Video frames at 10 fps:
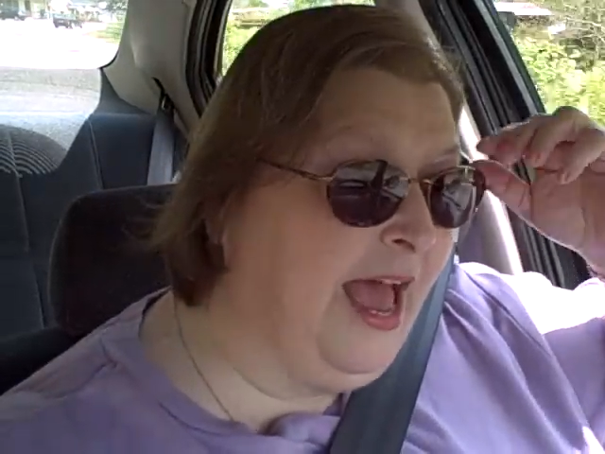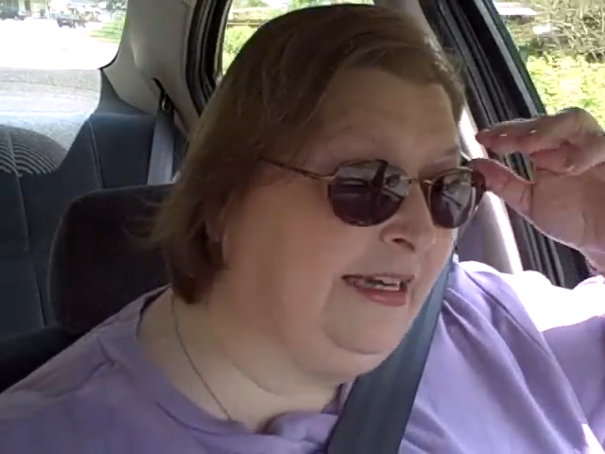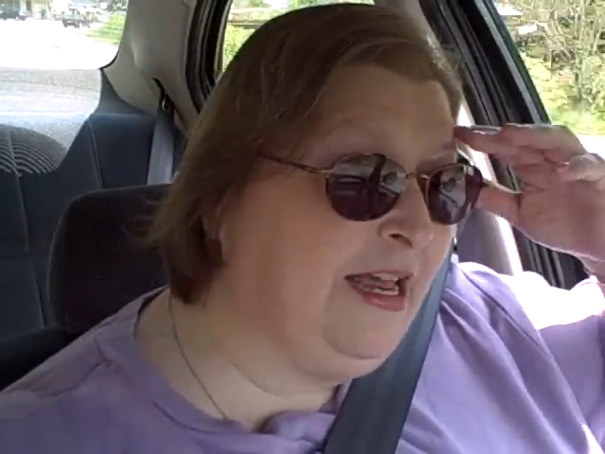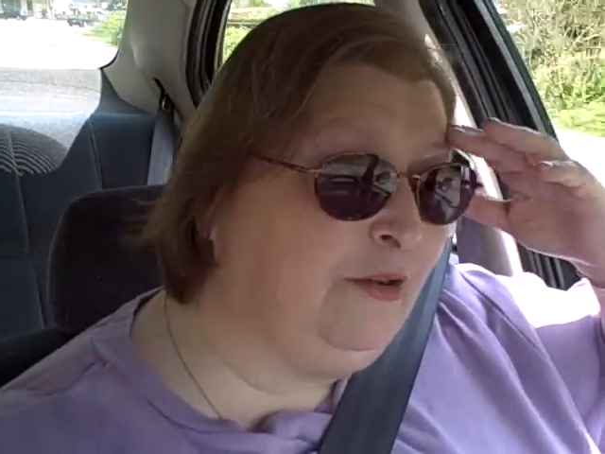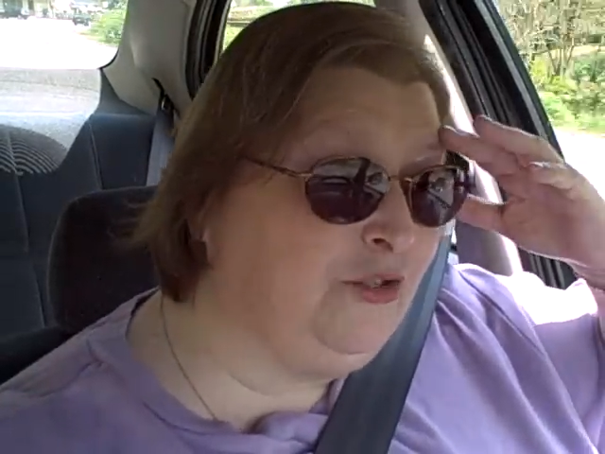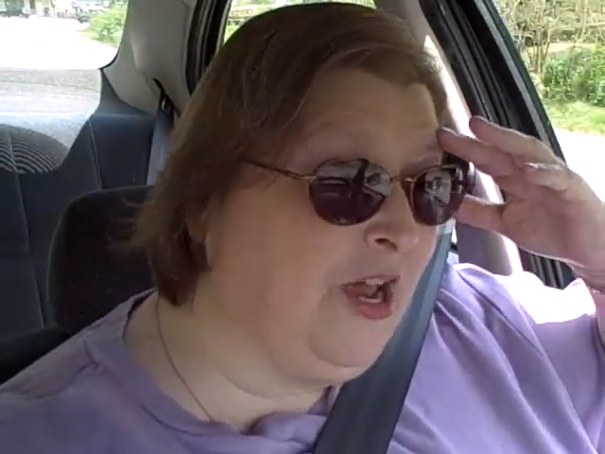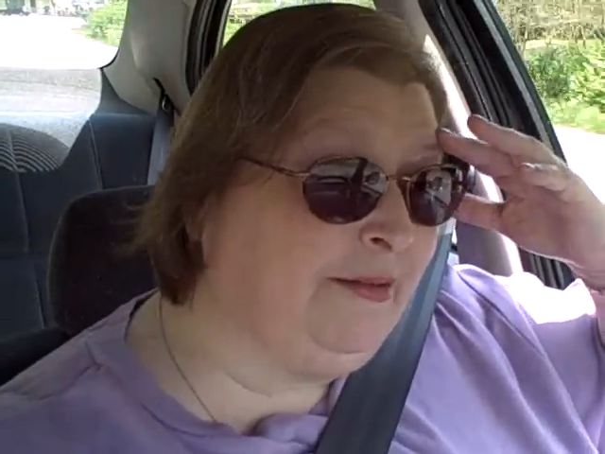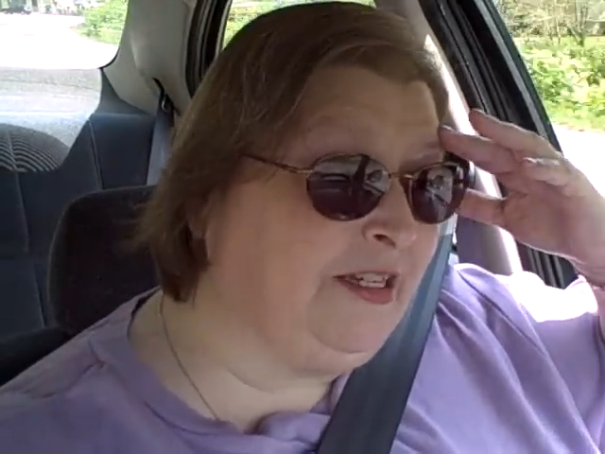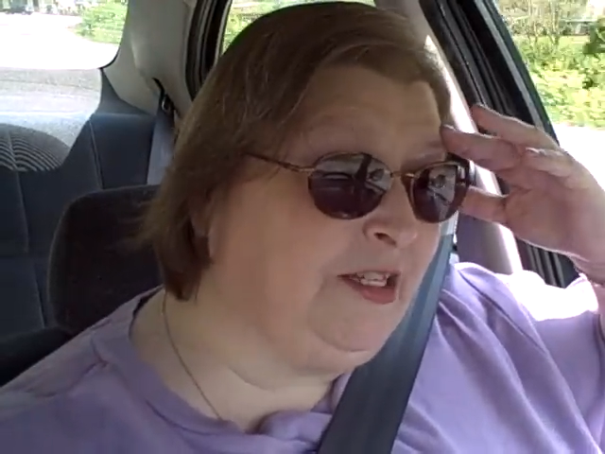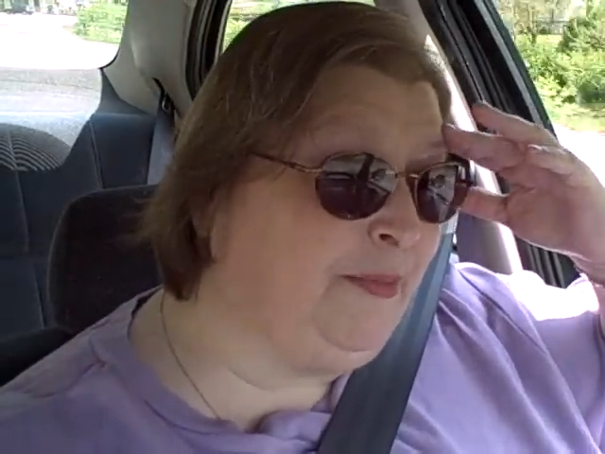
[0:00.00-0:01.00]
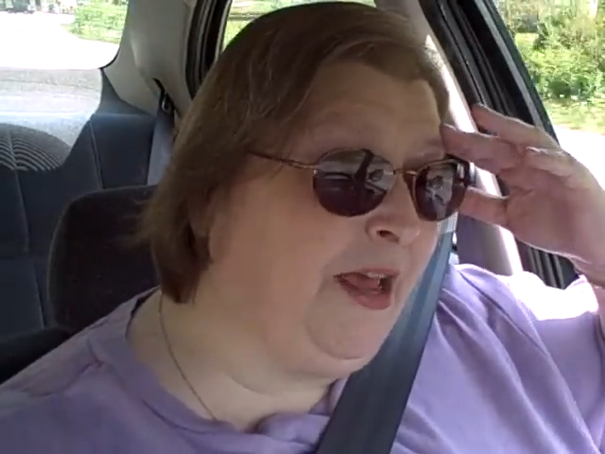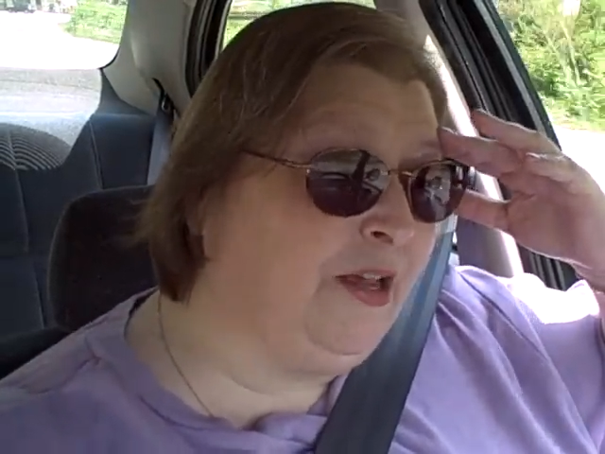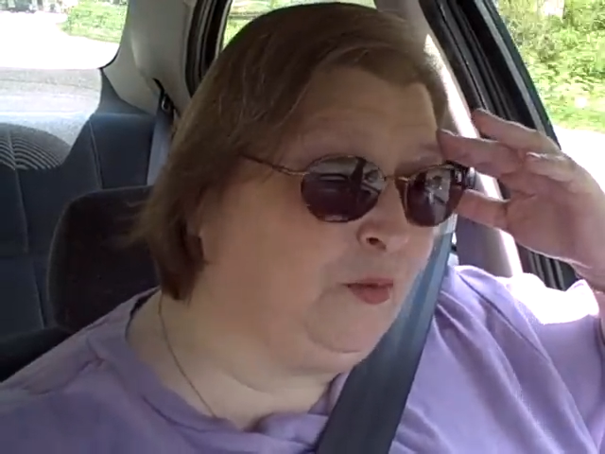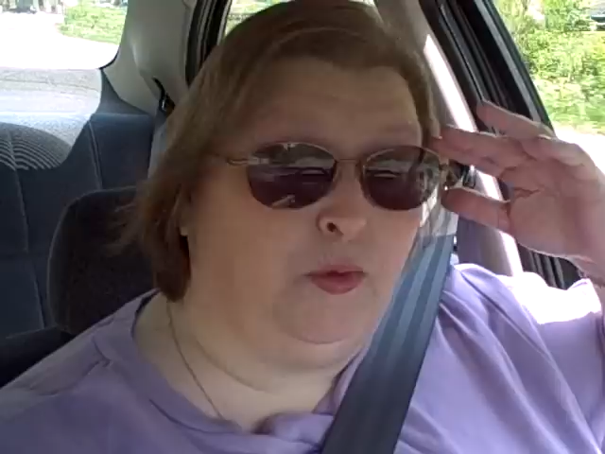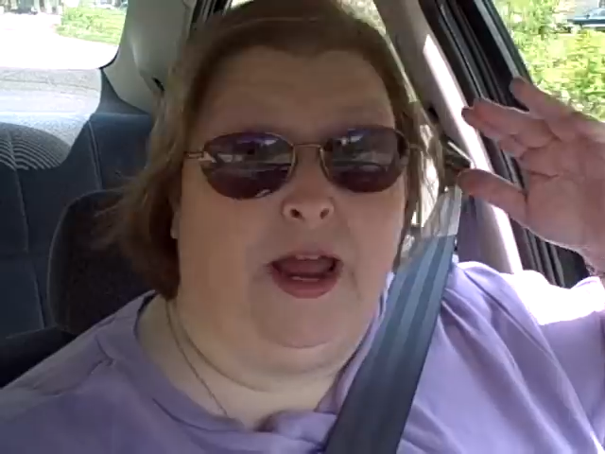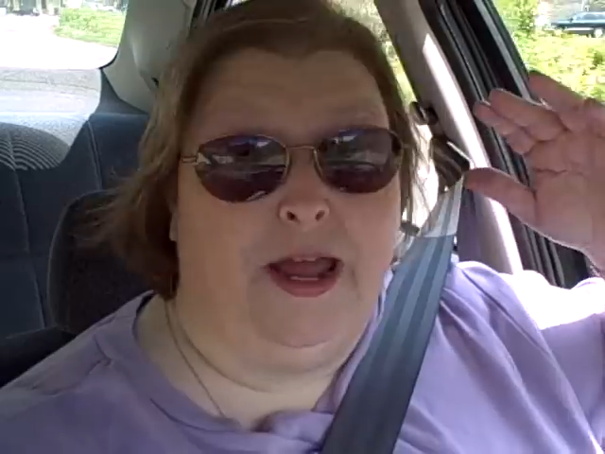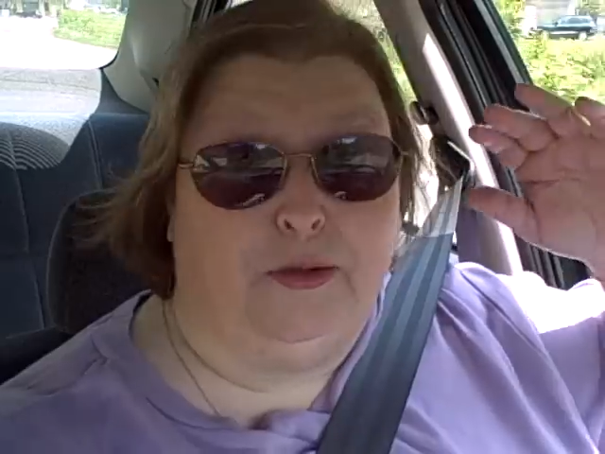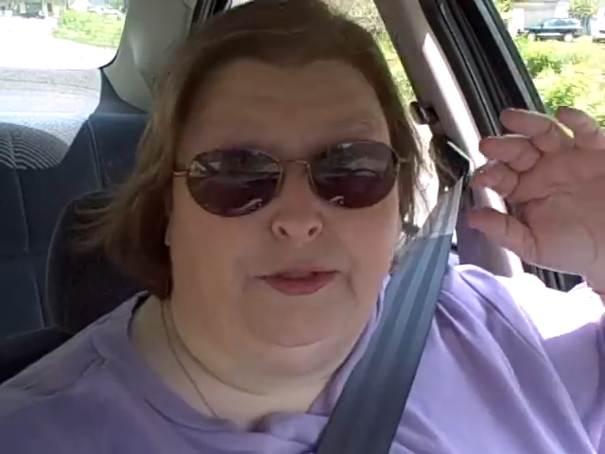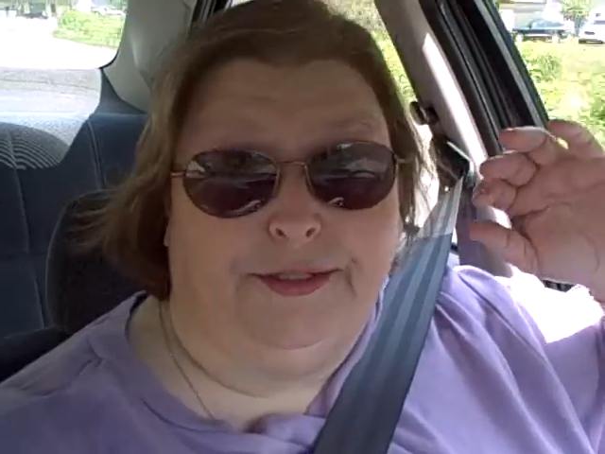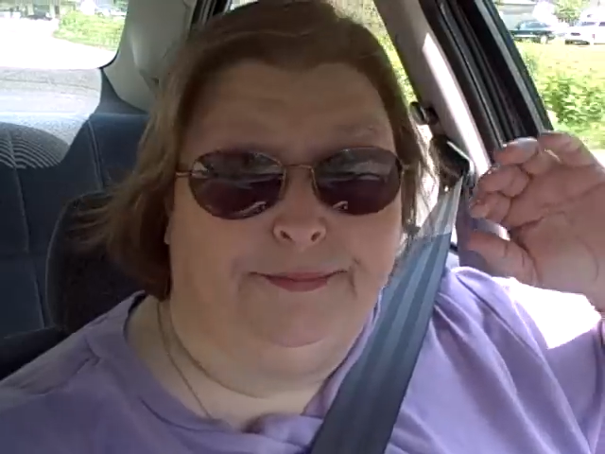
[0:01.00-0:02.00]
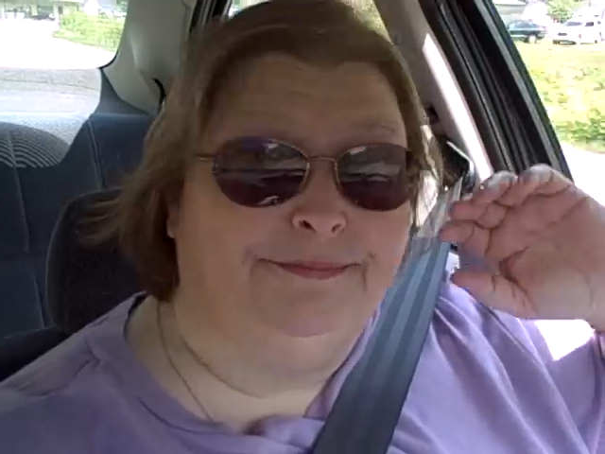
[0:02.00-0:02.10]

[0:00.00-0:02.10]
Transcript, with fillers: I told James it's because we're old.